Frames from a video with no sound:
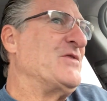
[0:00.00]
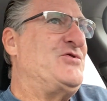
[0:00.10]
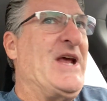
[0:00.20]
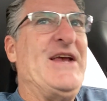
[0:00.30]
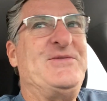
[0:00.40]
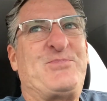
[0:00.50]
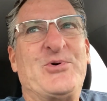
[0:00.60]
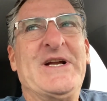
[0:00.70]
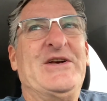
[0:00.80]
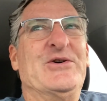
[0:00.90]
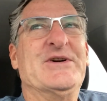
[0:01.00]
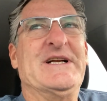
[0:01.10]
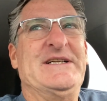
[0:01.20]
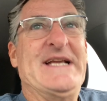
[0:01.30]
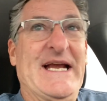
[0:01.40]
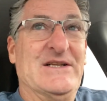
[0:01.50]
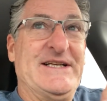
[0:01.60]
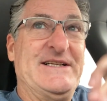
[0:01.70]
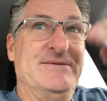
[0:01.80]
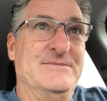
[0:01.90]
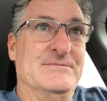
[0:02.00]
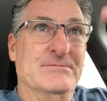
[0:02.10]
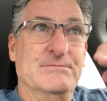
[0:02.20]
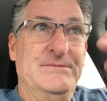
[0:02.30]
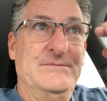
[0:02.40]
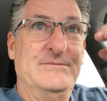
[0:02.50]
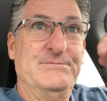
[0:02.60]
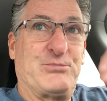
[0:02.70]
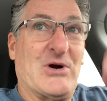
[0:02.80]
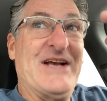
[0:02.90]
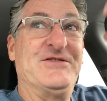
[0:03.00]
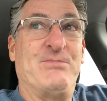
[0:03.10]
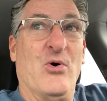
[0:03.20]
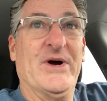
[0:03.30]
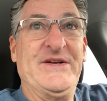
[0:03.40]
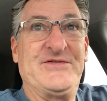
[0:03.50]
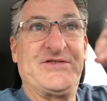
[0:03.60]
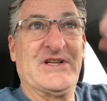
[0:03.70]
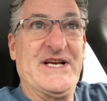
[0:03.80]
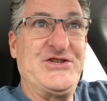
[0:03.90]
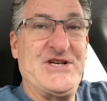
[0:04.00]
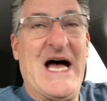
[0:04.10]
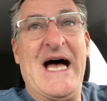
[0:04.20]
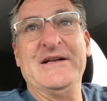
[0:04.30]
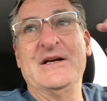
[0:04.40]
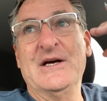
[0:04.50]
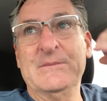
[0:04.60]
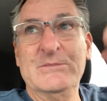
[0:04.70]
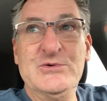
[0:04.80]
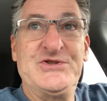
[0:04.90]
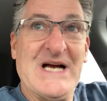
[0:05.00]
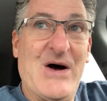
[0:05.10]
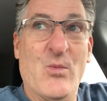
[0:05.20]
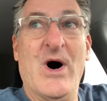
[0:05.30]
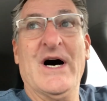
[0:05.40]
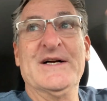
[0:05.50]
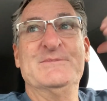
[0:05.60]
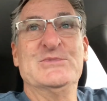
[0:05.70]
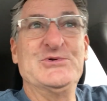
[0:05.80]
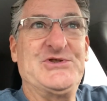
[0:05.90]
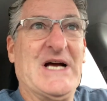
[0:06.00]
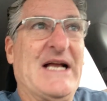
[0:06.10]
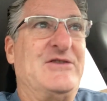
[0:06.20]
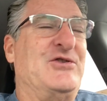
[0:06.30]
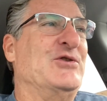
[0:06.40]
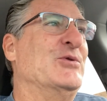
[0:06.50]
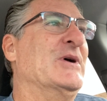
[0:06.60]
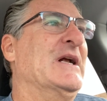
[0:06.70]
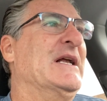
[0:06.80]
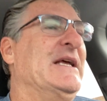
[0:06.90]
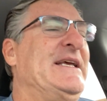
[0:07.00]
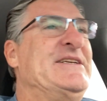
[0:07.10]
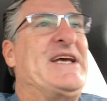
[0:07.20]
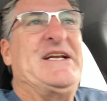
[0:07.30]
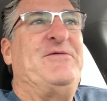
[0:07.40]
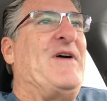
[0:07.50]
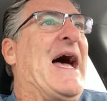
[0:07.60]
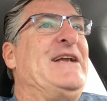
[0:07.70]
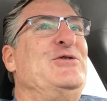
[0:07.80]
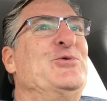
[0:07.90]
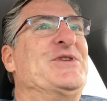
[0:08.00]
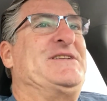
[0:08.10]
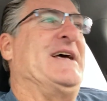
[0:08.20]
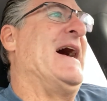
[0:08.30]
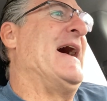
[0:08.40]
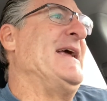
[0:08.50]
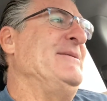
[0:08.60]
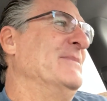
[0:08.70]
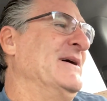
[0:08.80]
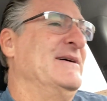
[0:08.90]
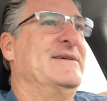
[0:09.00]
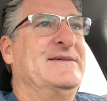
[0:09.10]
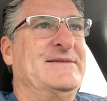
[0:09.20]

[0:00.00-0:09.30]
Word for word: Jay's pretty good at nailing price points, slingshot, moonshot one, moonshot two. He said, if I knew the time,